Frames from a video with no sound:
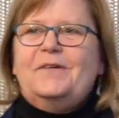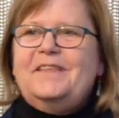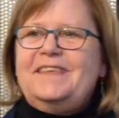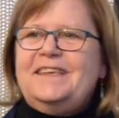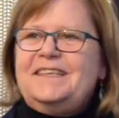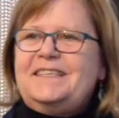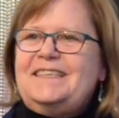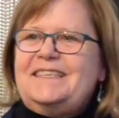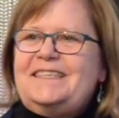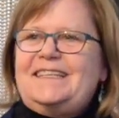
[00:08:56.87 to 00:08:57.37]
Well,
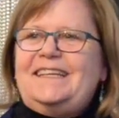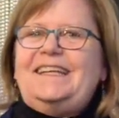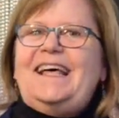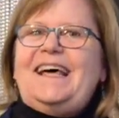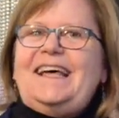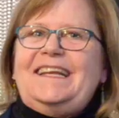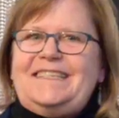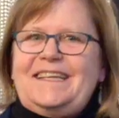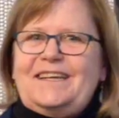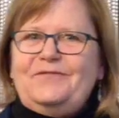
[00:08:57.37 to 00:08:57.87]
this is a
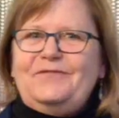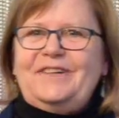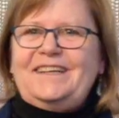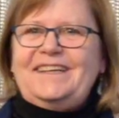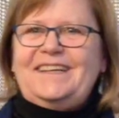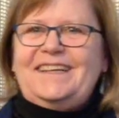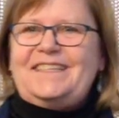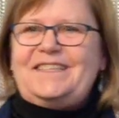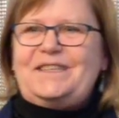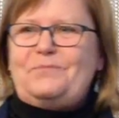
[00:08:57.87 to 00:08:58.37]
lot
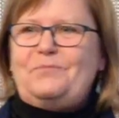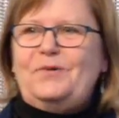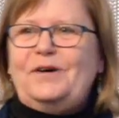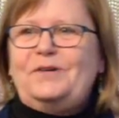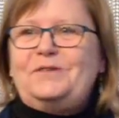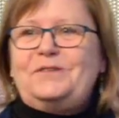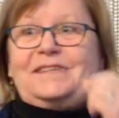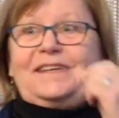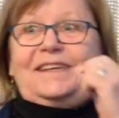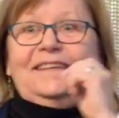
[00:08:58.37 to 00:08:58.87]
different because you
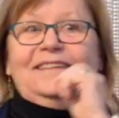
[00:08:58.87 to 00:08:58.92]
post